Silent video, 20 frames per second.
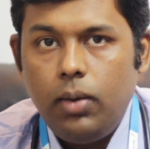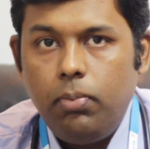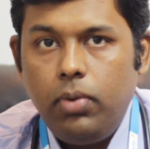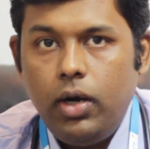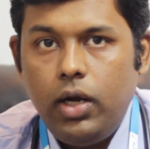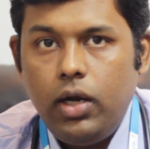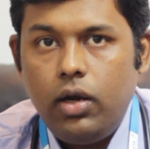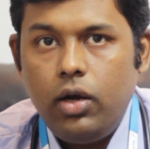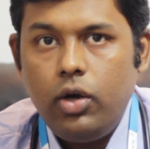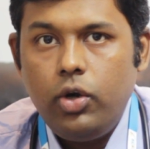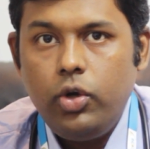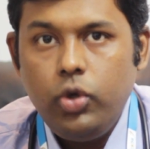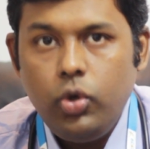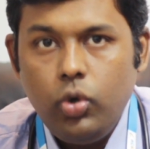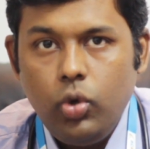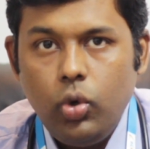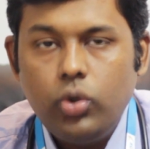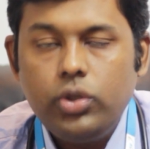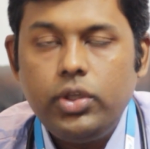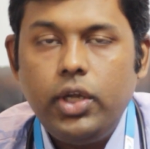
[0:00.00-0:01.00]
But do
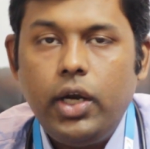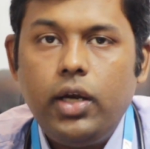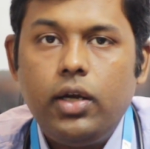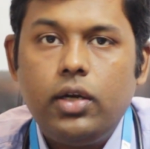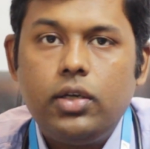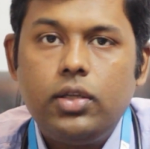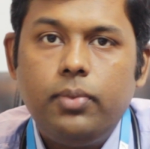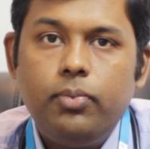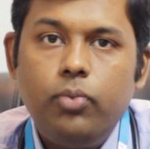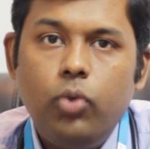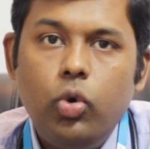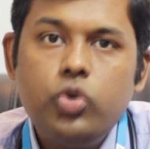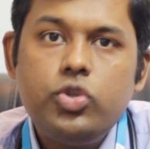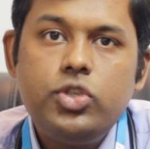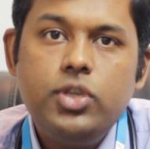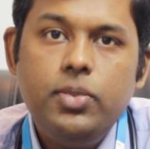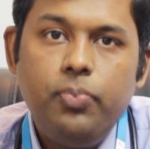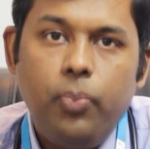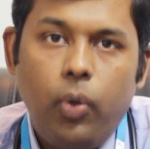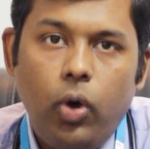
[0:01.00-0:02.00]
you know that the
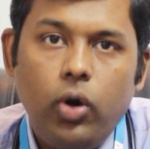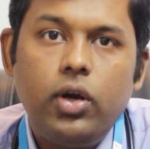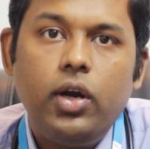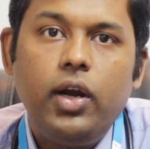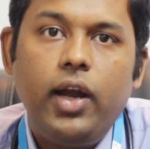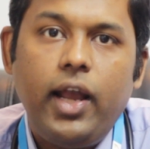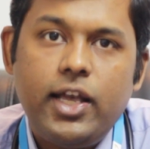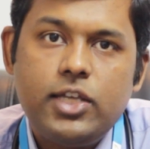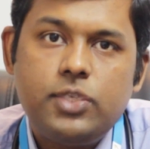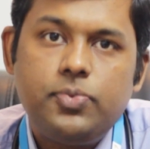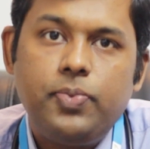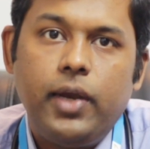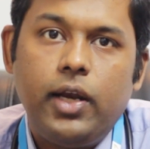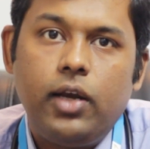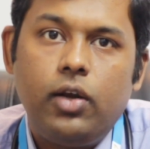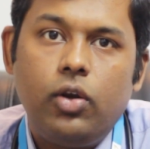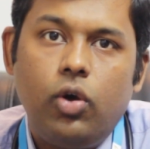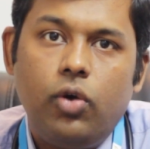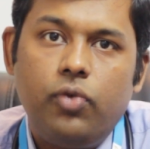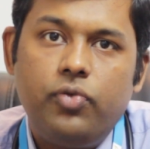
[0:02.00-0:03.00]
most important
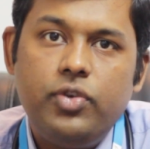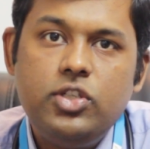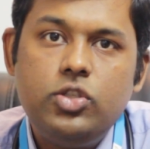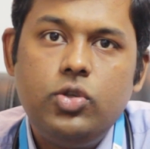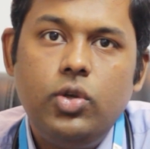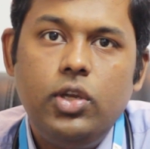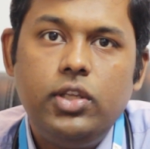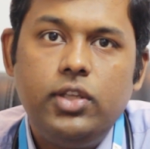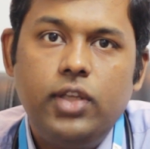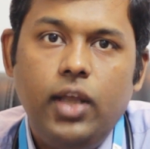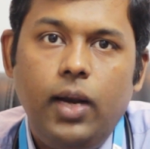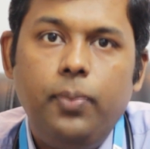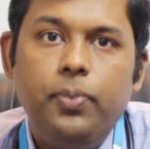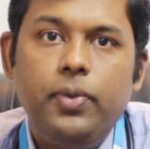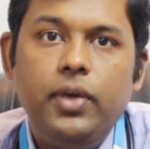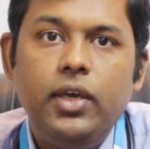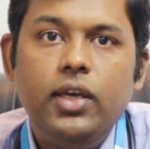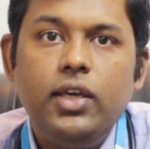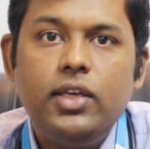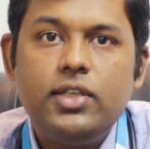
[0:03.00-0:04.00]
aspect of insulin
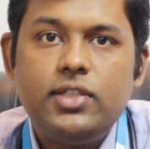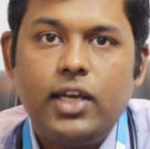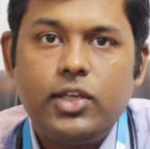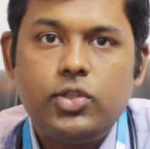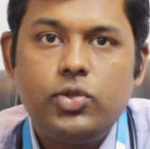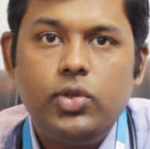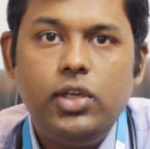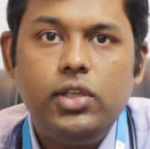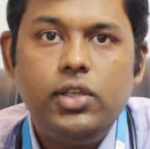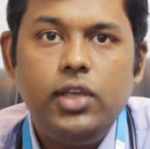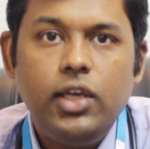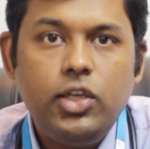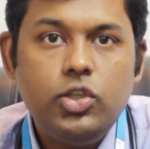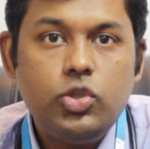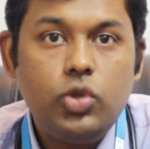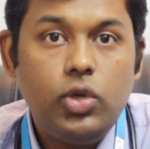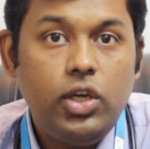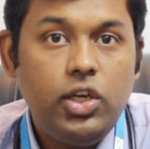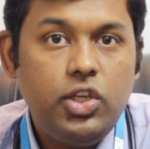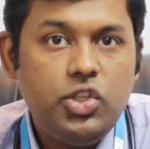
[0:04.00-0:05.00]
therapy is actually the
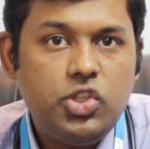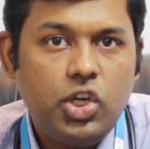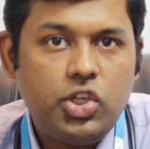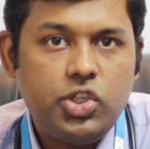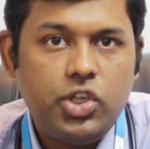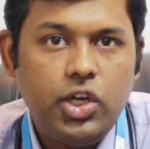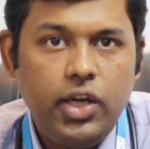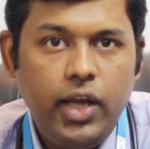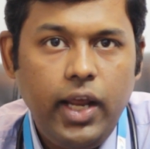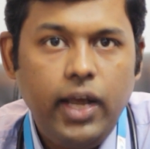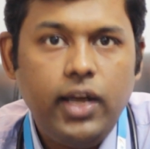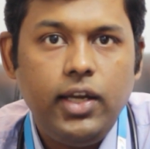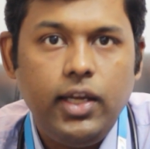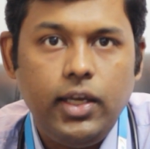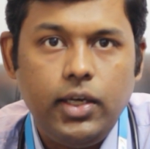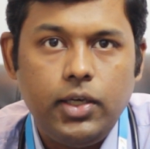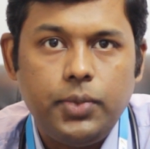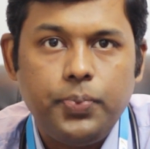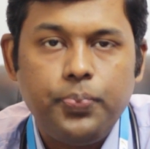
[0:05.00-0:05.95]
insulin injection technique?